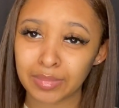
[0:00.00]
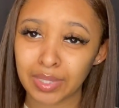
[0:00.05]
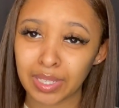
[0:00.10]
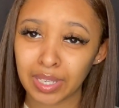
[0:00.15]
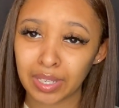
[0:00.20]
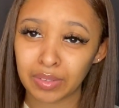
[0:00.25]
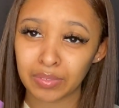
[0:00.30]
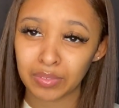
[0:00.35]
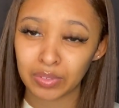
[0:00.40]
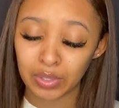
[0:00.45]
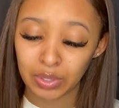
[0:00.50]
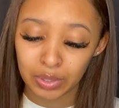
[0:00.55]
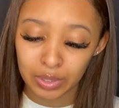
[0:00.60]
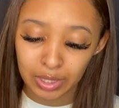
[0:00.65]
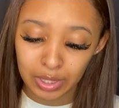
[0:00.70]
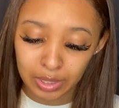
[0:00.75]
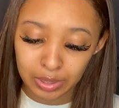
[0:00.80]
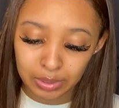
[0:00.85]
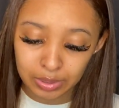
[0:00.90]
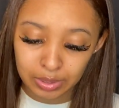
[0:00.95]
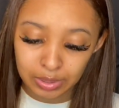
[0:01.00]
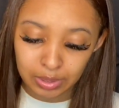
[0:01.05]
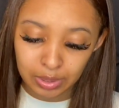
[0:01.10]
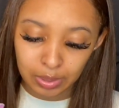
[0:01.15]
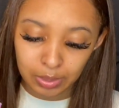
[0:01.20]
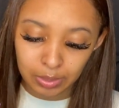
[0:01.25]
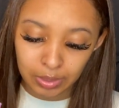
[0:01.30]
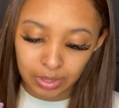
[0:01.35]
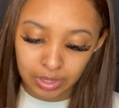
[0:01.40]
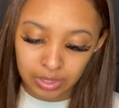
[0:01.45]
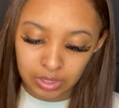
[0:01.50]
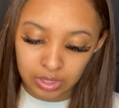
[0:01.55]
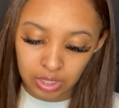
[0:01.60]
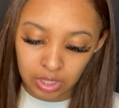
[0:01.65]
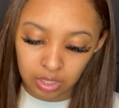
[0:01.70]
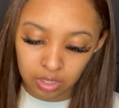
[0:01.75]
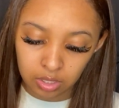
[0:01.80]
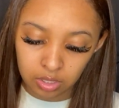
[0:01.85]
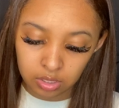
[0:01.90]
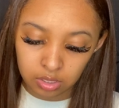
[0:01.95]
I have long nails, so let's see
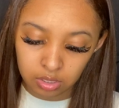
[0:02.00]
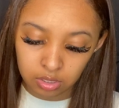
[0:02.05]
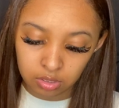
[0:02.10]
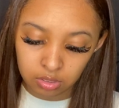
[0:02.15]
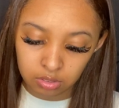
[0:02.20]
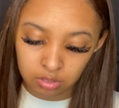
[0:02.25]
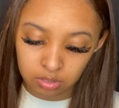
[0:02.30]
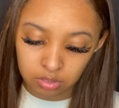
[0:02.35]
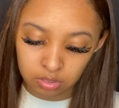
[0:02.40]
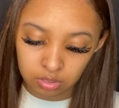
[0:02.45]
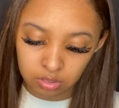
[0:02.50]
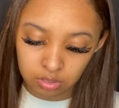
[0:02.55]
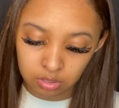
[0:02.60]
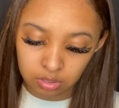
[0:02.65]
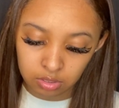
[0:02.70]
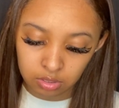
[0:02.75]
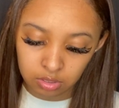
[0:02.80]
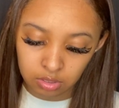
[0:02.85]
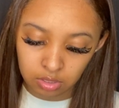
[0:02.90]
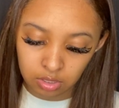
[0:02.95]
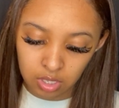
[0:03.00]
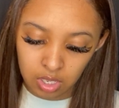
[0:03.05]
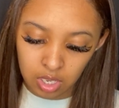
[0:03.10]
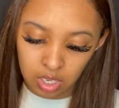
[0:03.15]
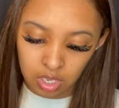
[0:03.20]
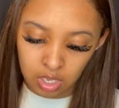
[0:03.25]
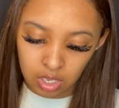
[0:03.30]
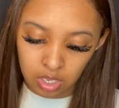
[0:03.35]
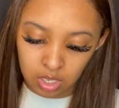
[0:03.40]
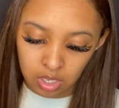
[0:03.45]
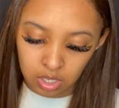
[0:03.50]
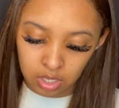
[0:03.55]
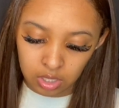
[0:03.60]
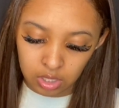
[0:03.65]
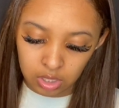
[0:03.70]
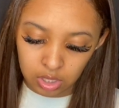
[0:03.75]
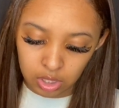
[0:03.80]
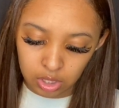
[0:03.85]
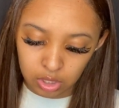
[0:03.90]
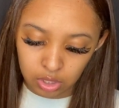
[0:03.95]
how this goes.
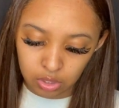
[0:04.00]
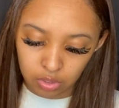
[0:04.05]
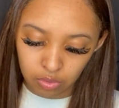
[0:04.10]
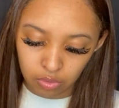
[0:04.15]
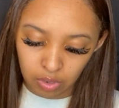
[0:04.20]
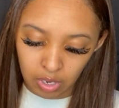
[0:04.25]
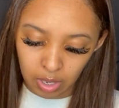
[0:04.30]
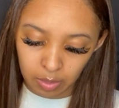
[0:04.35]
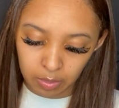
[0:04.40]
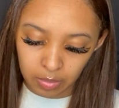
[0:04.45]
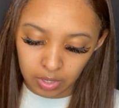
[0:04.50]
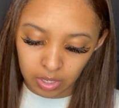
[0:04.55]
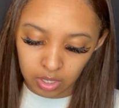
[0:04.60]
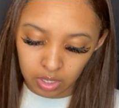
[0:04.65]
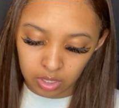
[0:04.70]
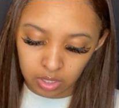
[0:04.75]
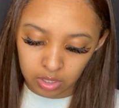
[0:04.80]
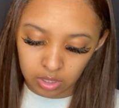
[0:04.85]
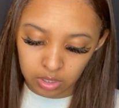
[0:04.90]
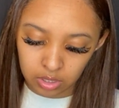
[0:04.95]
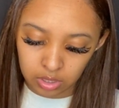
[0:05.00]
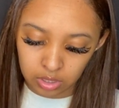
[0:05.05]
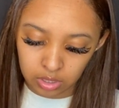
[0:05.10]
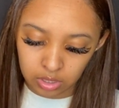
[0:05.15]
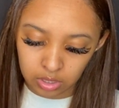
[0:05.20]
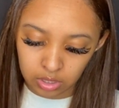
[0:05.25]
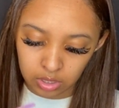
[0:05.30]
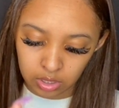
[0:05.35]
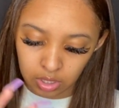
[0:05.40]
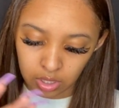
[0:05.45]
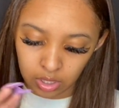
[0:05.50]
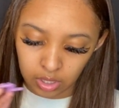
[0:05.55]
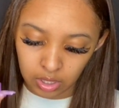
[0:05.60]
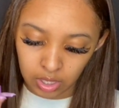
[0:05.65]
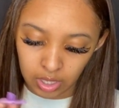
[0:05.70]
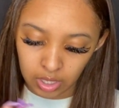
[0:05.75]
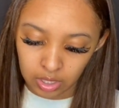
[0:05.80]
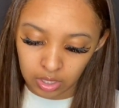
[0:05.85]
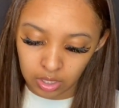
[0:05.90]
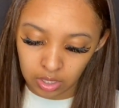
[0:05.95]
Just crop it to your
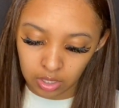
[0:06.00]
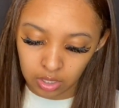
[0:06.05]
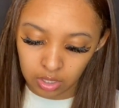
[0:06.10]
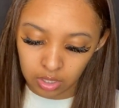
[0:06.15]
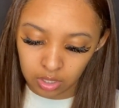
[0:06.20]
liking.